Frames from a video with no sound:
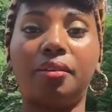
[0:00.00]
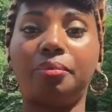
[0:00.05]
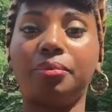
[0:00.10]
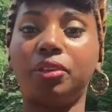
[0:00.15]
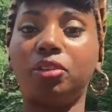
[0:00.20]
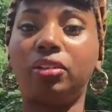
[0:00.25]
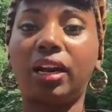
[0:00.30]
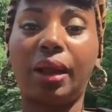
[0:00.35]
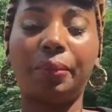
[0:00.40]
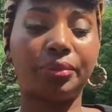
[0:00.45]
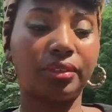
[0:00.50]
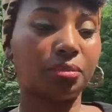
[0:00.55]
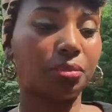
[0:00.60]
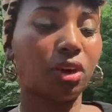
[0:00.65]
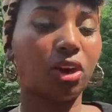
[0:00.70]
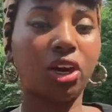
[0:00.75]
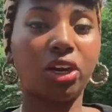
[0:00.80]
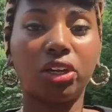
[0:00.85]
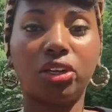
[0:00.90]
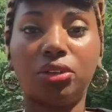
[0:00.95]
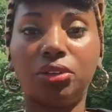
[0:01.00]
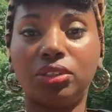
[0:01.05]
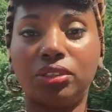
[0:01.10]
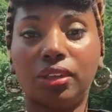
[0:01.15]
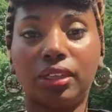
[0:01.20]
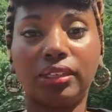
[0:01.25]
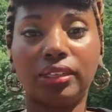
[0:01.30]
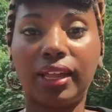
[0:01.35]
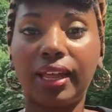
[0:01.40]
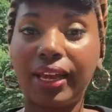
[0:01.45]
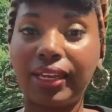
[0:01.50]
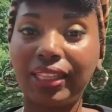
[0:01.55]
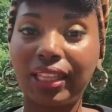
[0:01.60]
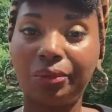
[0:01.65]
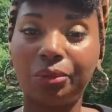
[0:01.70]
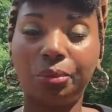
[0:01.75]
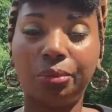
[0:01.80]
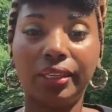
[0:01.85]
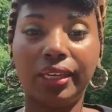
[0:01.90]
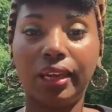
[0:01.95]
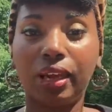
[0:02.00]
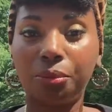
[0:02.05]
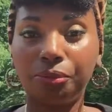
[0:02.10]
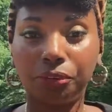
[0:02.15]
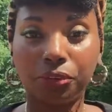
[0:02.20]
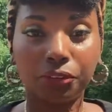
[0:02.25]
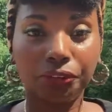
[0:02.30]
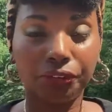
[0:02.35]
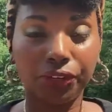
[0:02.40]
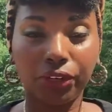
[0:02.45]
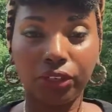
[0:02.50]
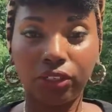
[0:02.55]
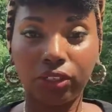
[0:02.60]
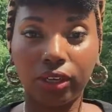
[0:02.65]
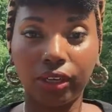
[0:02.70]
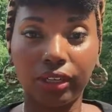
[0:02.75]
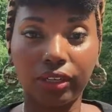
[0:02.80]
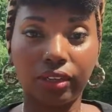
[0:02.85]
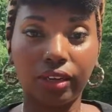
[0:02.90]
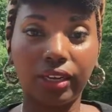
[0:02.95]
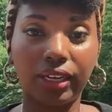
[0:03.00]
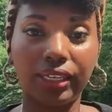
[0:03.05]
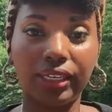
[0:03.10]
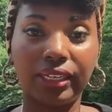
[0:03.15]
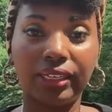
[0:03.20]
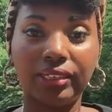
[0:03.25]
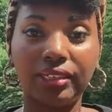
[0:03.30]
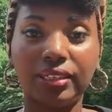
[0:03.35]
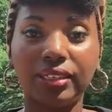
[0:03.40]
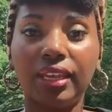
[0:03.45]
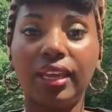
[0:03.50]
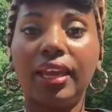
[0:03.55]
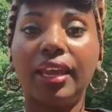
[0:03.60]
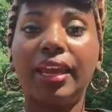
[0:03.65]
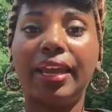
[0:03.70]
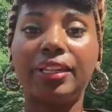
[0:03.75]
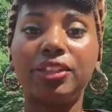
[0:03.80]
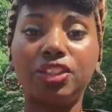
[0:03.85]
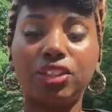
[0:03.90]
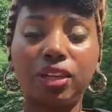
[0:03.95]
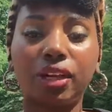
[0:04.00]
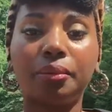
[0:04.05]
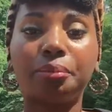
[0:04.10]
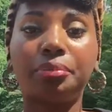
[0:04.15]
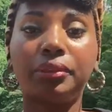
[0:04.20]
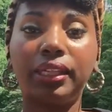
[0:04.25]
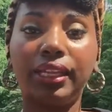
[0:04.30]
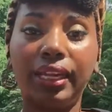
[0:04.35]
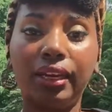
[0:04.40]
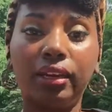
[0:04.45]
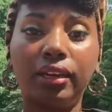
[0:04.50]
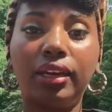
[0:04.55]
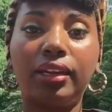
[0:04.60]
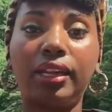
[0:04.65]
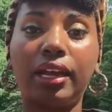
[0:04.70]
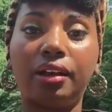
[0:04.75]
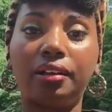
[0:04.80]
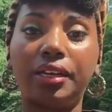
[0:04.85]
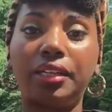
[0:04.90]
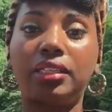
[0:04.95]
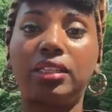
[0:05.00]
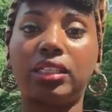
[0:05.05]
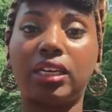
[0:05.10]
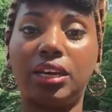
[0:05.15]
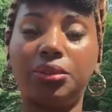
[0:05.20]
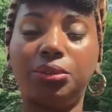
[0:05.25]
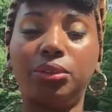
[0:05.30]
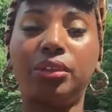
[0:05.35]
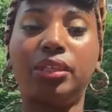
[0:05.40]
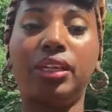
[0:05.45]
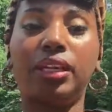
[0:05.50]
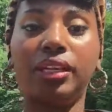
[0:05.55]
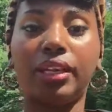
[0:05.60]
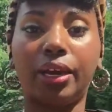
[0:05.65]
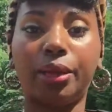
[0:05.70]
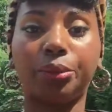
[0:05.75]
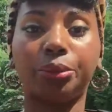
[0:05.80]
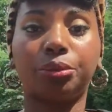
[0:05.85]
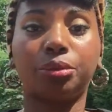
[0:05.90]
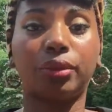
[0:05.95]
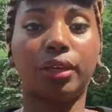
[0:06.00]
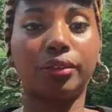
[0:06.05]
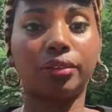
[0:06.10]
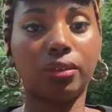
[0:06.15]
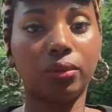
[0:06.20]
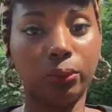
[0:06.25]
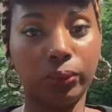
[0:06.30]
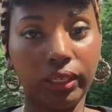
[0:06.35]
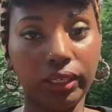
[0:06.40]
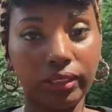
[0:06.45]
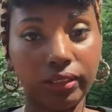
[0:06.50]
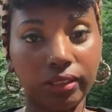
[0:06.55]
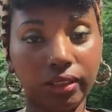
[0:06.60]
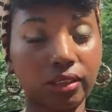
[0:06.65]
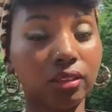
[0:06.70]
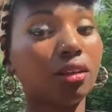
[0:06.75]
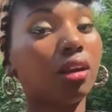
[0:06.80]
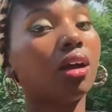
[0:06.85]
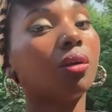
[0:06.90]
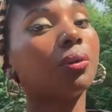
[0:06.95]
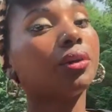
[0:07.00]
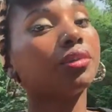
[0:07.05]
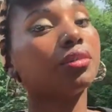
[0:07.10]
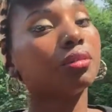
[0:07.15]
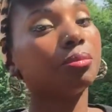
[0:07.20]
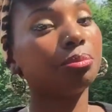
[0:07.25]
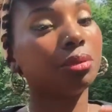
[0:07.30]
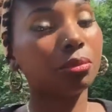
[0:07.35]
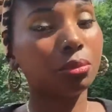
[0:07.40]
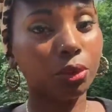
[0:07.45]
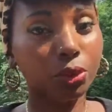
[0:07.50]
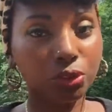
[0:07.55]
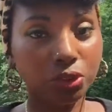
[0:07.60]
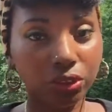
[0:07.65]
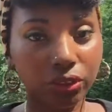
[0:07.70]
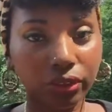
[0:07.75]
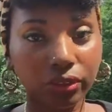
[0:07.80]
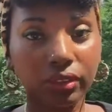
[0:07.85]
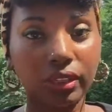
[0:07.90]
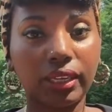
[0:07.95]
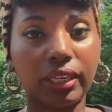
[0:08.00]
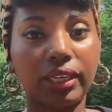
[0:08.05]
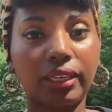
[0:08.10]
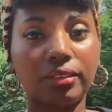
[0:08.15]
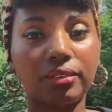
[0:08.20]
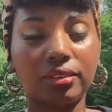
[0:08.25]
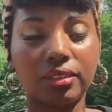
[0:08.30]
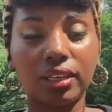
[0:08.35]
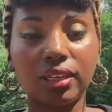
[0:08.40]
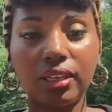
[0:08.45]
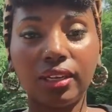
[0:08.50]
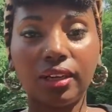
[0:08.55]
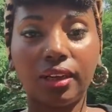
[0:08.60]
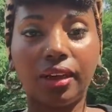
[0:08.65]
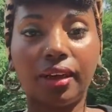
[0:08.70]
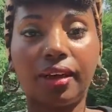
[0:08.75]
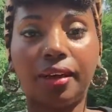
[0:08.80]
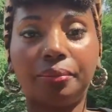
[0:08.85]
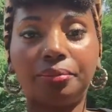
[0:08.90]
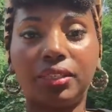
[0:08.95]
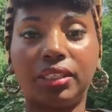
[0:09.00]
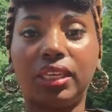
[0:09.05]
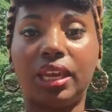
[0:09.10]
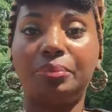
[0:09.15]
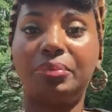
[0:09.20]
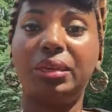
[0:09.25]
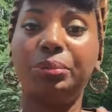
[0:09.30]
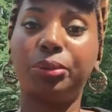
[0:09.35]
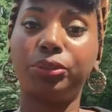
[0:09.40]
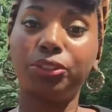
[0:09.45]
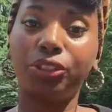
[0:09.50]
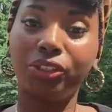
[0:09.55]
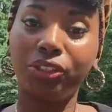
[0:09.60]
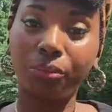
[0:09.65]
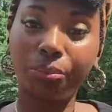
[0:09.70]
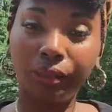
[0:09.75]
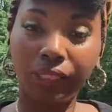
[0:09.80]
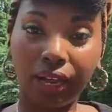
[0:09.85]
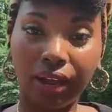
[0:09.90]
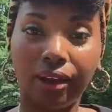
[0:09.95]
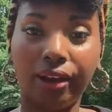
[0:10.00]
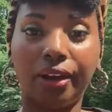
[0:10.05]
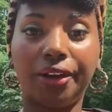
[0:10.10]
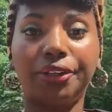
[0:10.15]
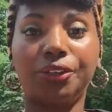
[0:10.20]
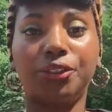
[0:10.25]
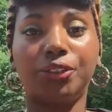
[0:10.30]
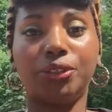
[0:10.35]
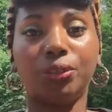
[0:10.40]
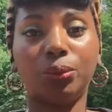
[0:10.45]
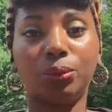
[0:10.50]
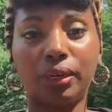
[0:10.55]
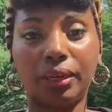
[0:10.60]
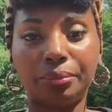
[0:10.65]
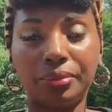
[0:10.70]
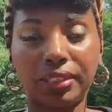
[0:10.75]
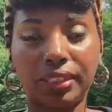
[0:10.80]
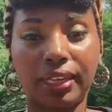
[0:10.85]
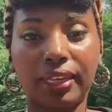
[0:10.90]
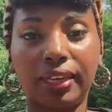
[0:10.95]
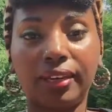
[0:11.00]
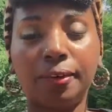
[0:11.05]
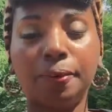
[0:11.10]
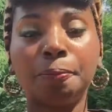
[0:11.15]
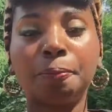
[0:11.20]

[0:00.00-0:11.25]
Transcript: grab some articles online that will be helpful for your target audience, and start planning it out and scheduling it out throughout the week, along with some promotional things to get people to your blog or to your website,